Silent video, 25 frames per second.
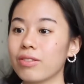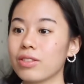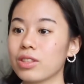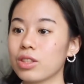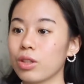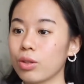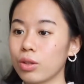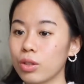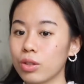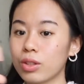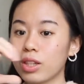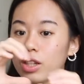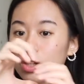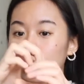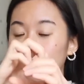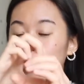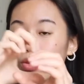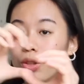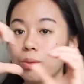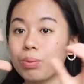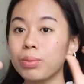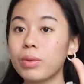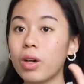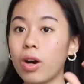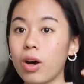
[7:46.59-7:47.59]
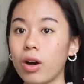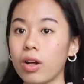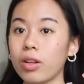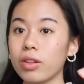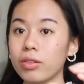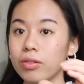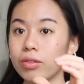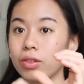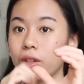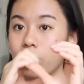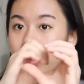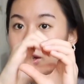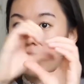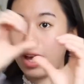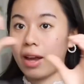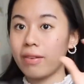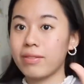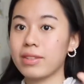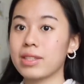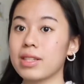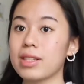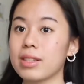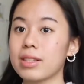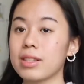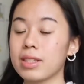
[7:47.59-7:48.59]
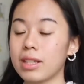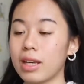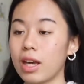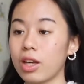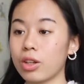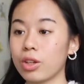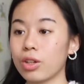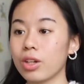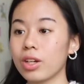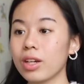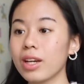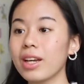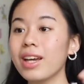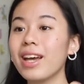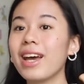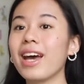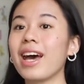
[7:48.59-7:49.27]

So you can group all of your canvases together